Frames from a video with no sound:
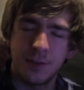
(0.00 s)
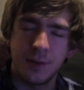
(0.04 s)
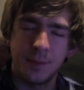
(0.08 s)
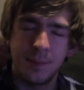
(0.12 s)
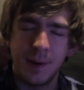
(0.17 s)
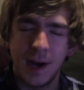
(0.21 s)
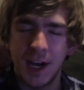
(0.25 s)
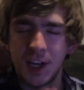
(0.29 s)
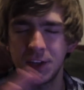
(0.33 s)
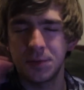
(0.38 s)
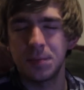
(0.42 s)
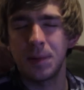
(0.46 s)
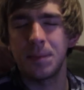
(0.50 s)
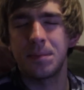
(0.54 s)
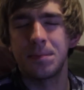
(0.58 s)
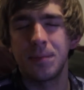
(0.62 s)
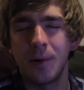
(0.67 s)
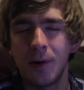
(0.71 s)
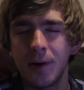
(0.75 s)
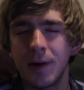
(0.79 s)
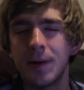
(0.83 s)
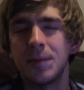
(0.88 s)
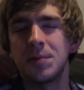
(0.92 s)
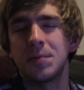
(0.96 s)
through the possible
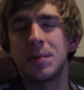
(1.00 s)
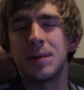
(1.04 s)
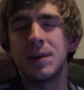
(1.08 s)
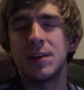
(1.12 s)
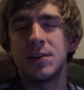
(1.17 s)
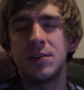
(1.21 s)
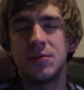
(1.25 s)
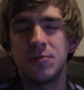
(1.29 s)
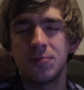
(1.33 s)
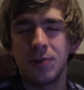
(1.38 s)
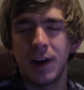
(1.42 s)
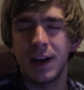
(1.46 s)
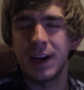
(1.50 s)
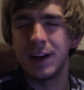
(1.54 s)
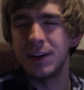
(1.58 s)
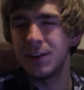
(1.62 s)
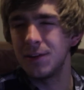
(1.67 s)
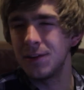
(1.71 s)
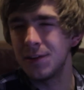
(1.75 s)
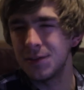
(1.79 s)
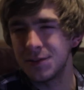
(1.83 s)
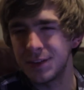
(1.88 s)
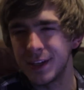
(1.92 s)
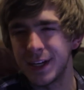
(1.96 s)
programs we could try to
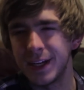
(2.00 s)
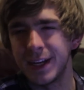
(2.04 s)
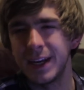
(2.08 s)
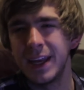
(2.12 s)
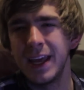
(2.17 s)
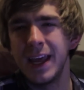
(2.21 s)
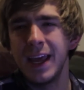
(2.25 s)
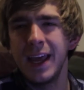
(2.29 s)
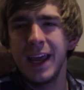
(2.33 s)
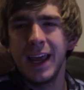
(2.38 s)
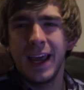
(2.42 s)
do this on,